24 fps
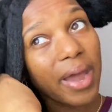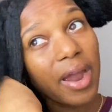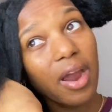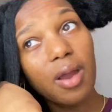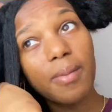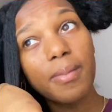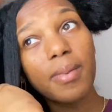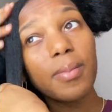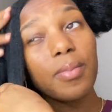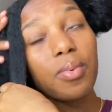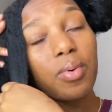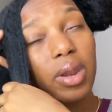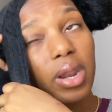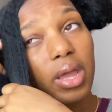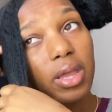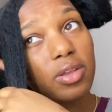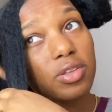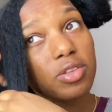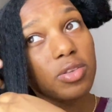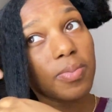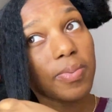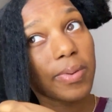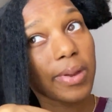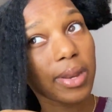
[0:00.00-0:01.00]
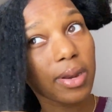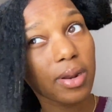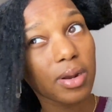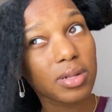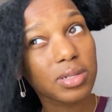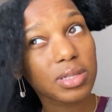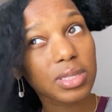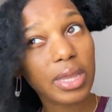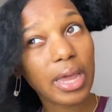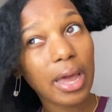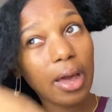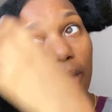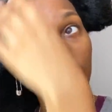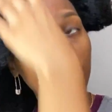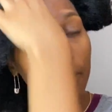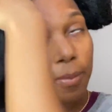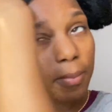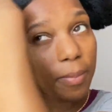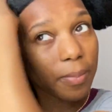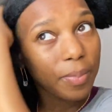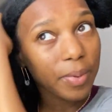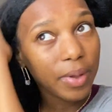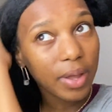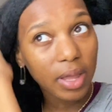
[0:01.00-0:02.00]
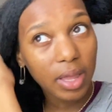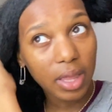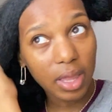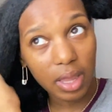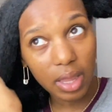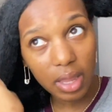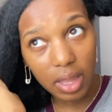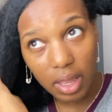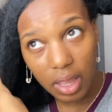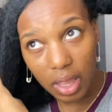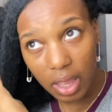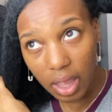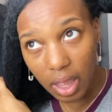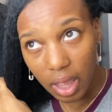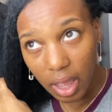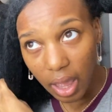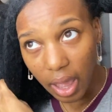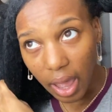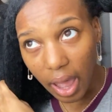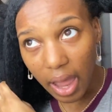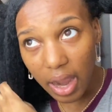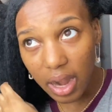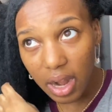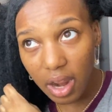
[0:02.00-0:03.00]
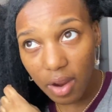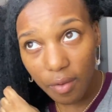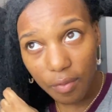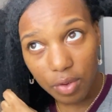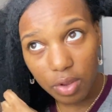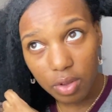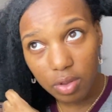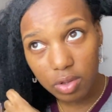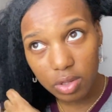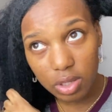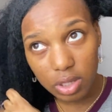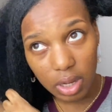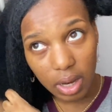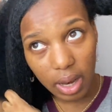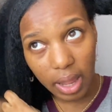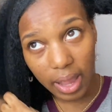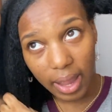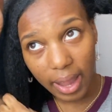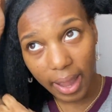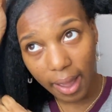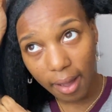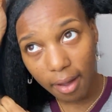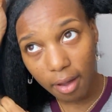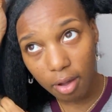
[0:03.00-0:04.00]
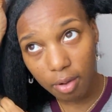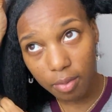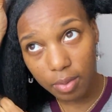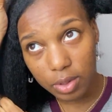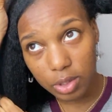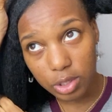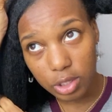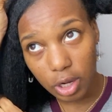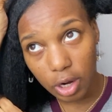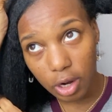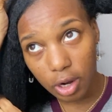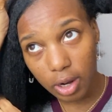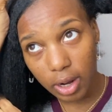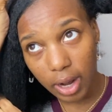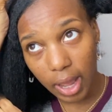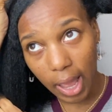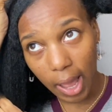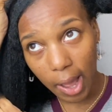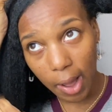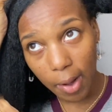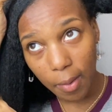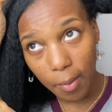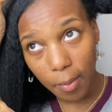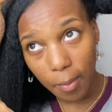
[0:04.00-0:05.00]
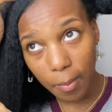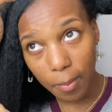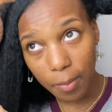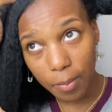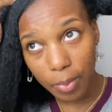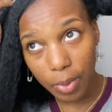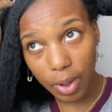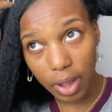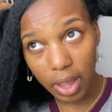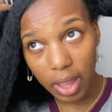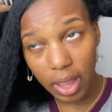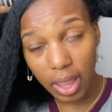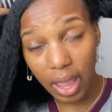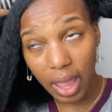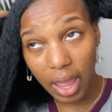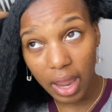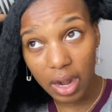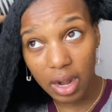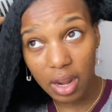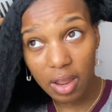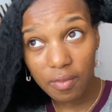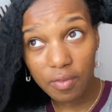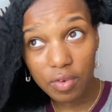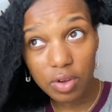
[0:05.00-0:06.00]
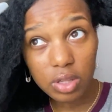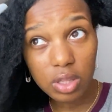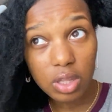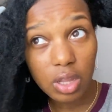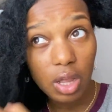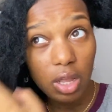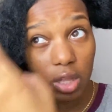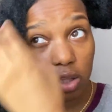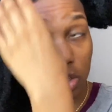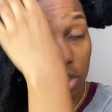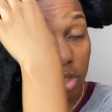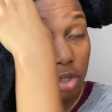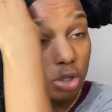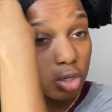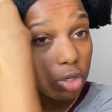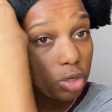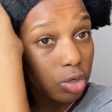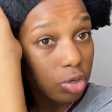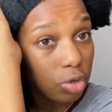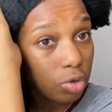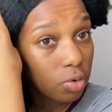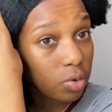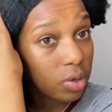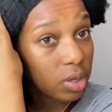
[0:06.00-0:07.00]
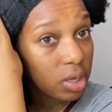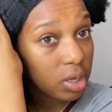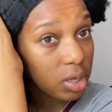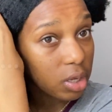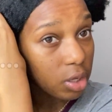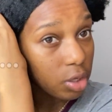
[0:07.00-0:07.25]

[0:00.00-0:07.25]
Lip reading: I remember when I used to braid on the scalp, but I never used to like how it would turn out, but I never thought to do it